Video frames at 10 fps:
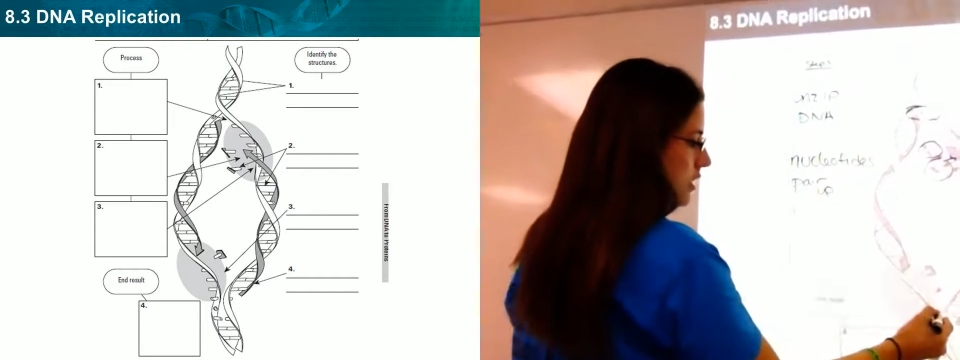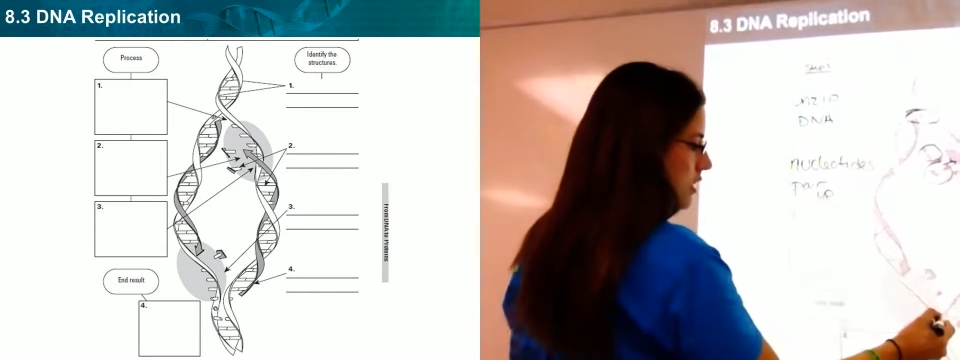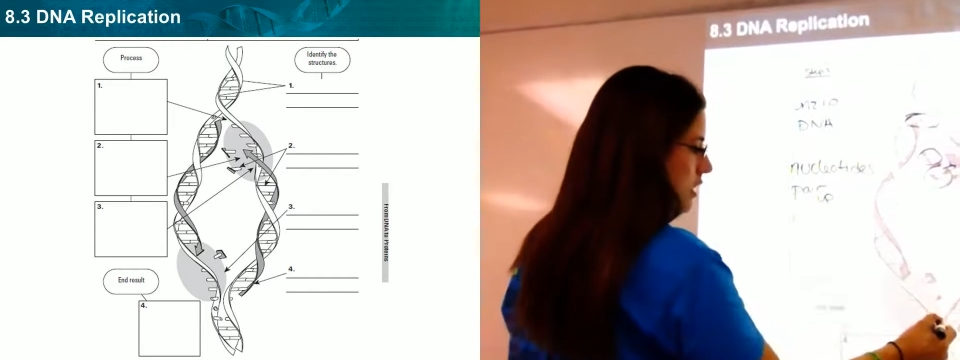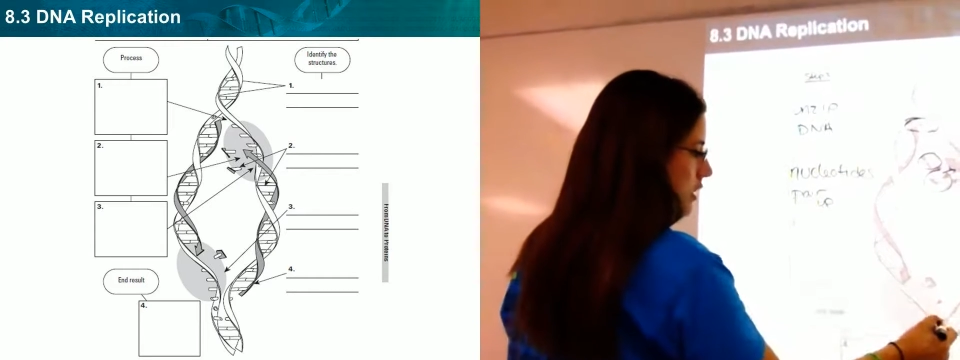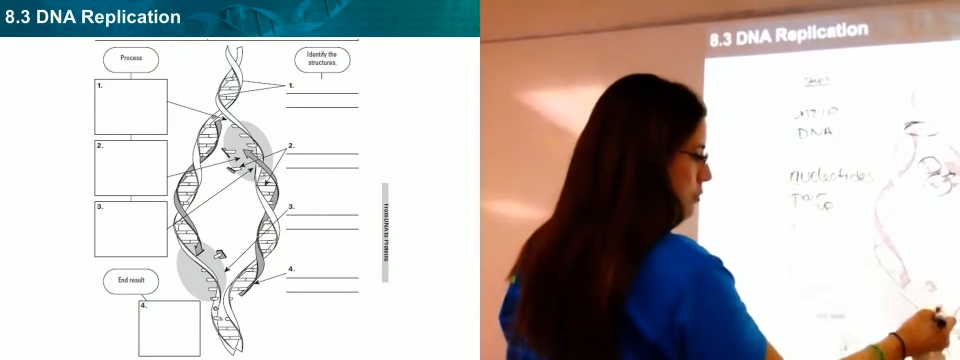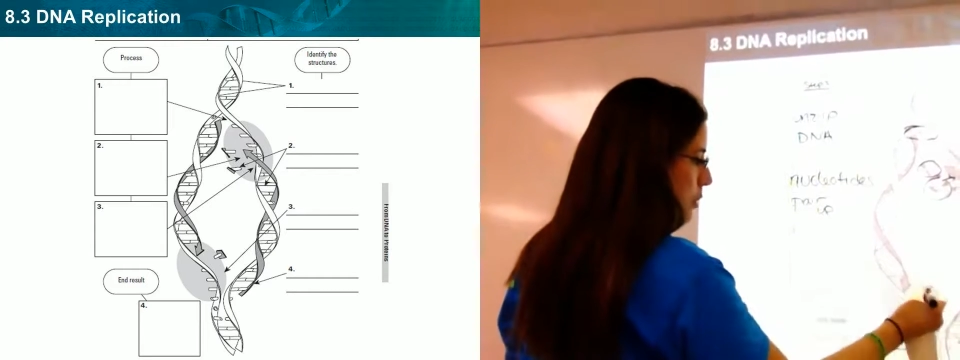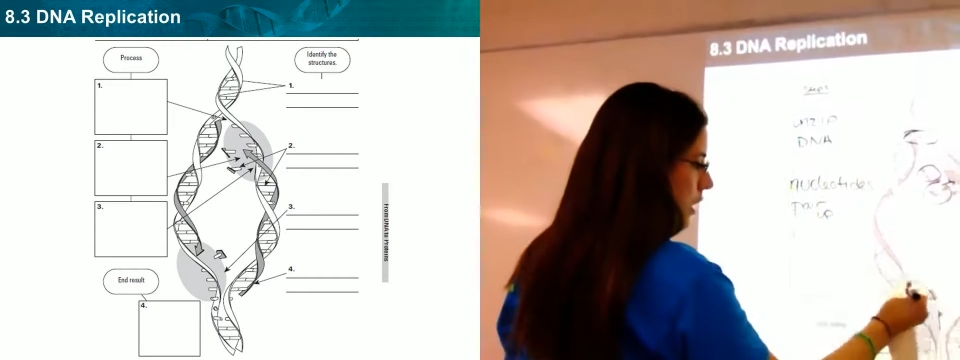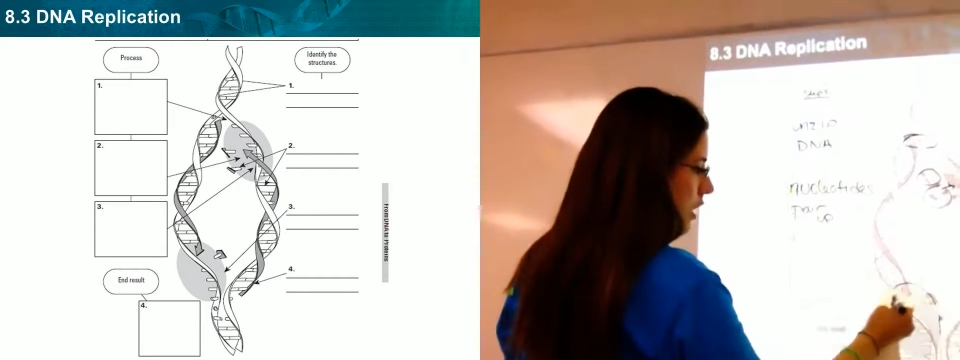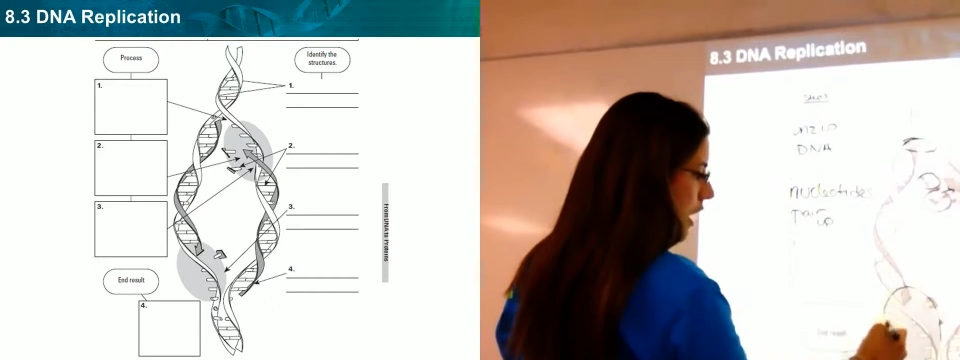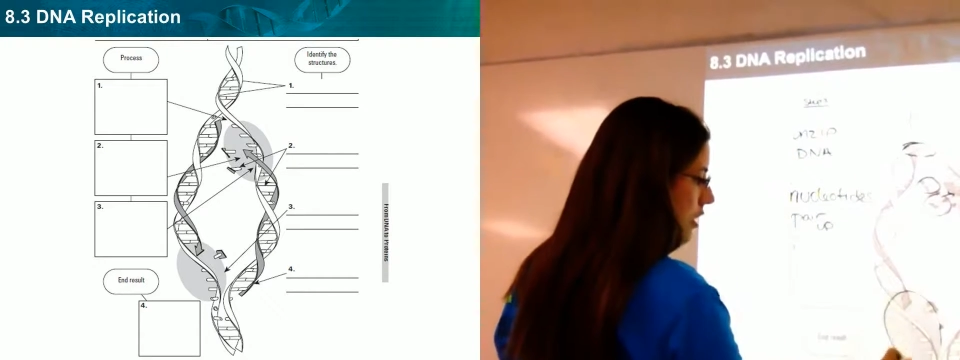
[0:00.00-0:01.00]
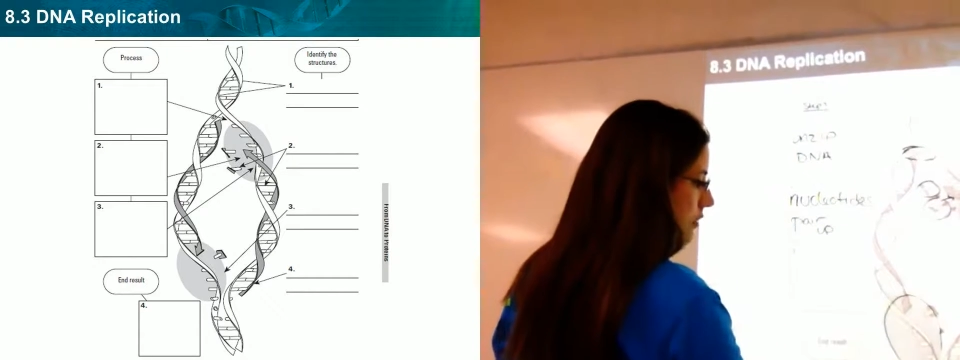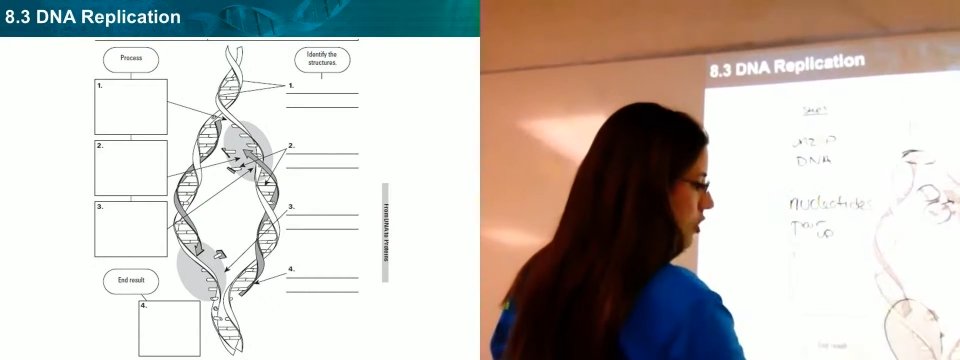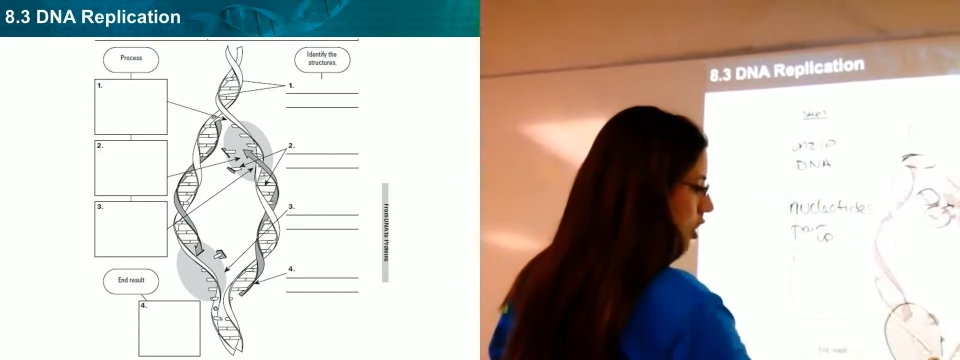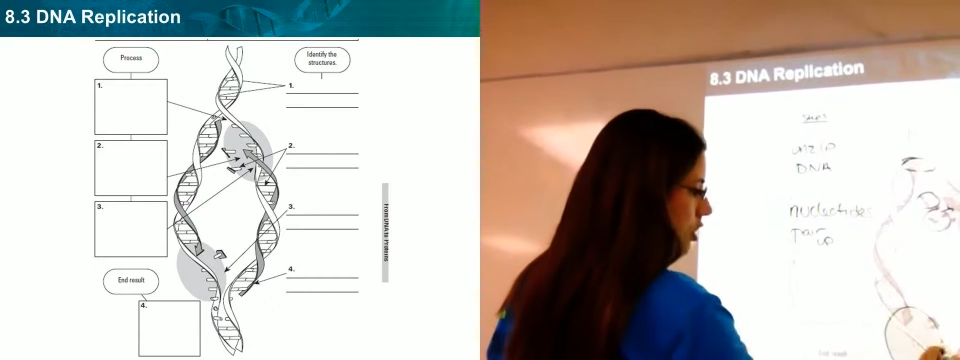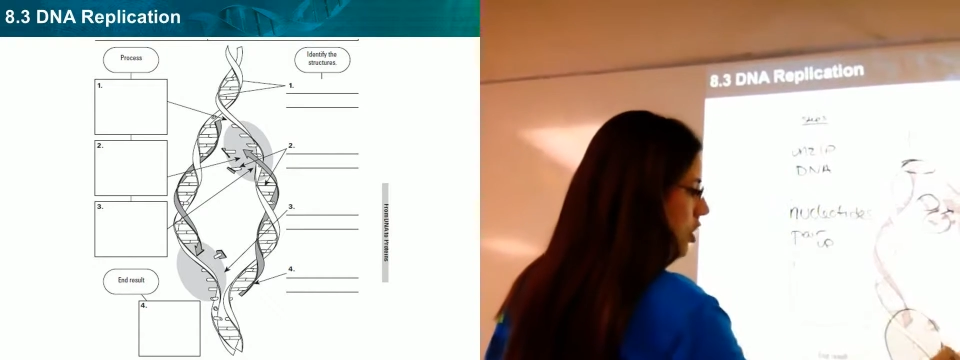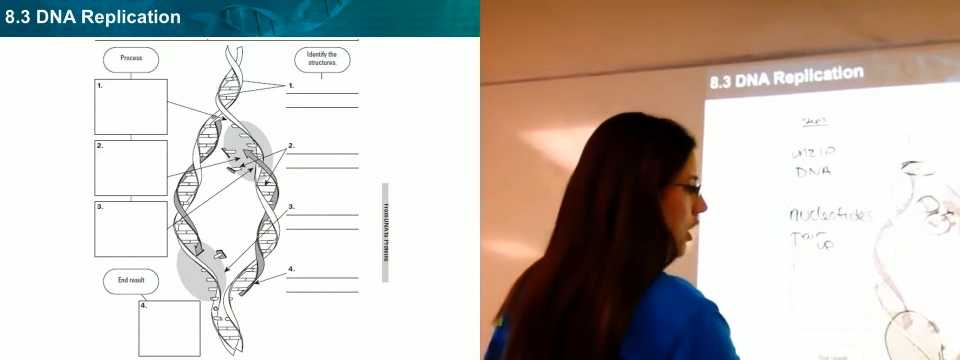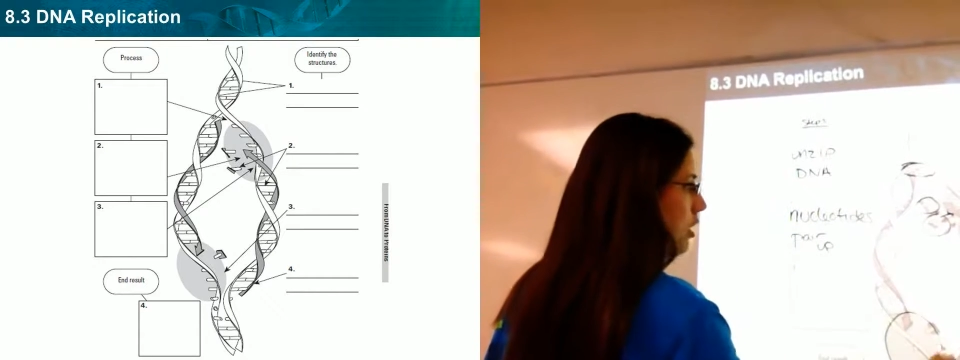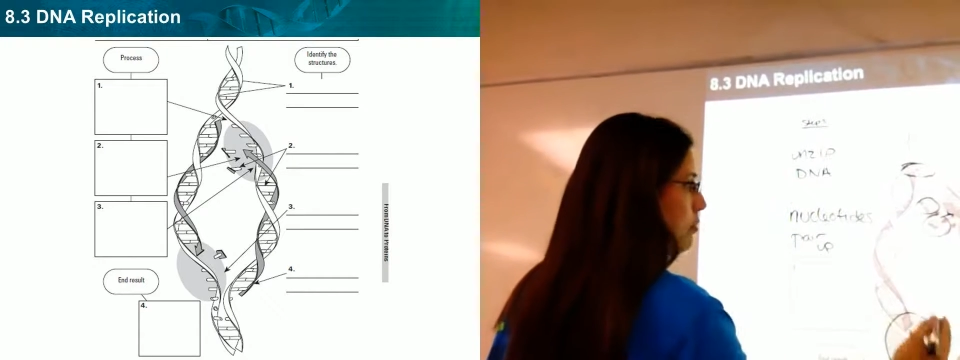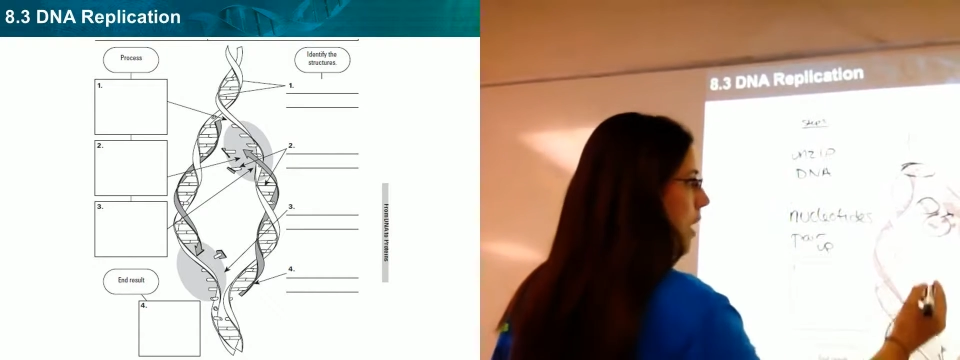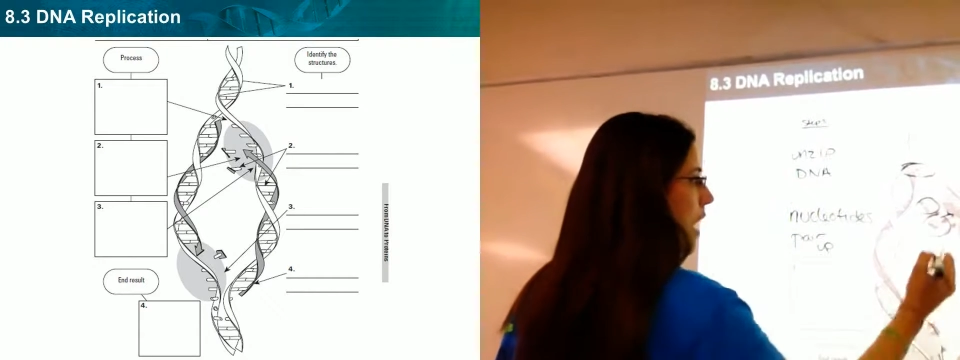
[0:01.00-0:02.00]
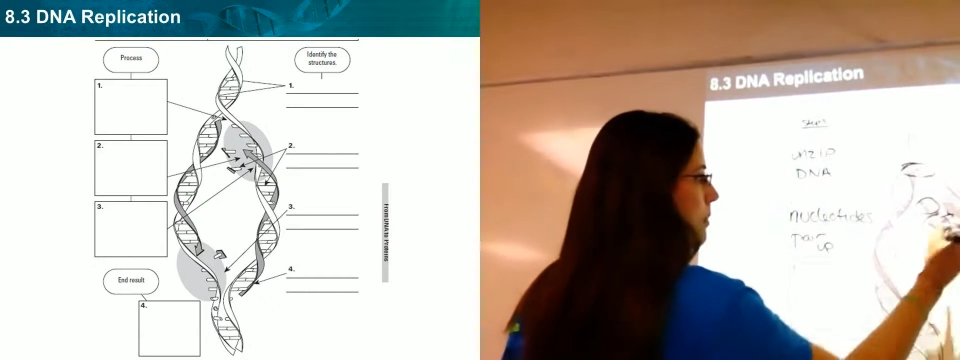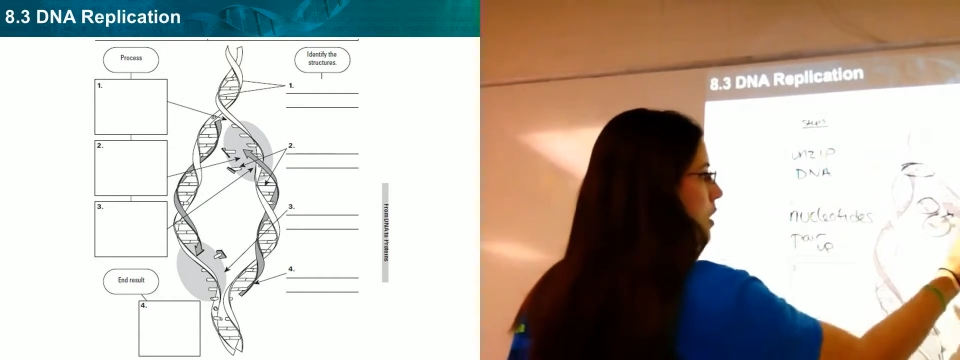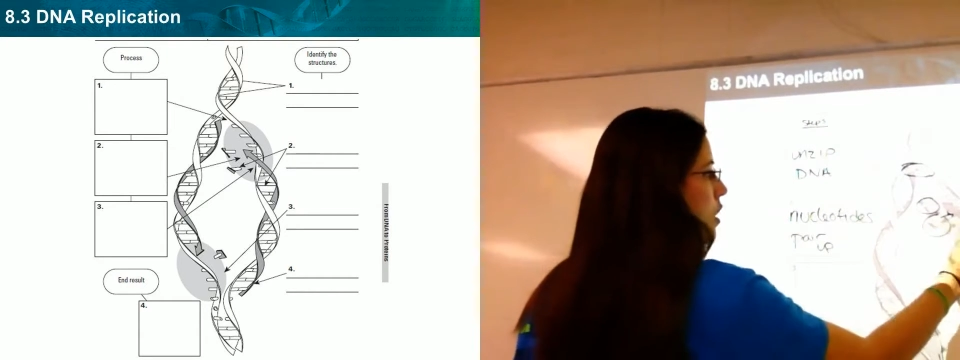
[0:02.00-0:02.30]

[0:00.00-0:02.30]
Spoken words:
it's this big kind of dark shaded blob.